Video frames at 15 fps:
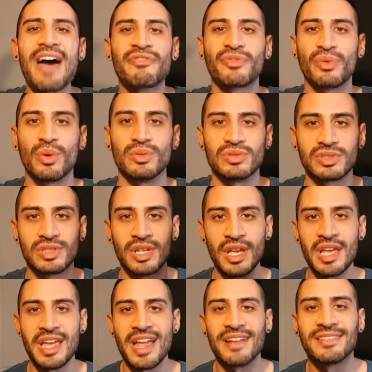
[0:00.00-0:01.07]
afros.
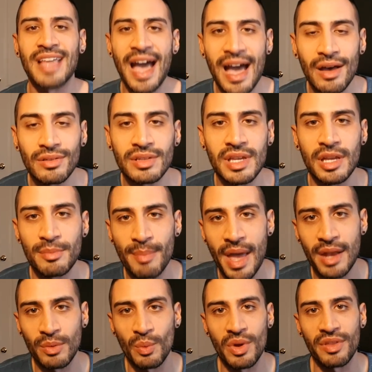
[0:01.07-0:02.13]
Italian
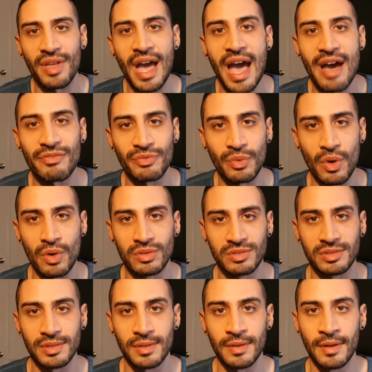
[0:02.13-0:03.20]
men with
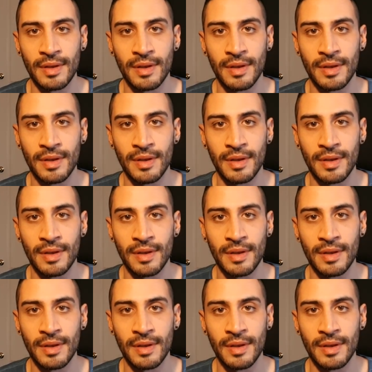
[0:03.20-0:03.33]
afros.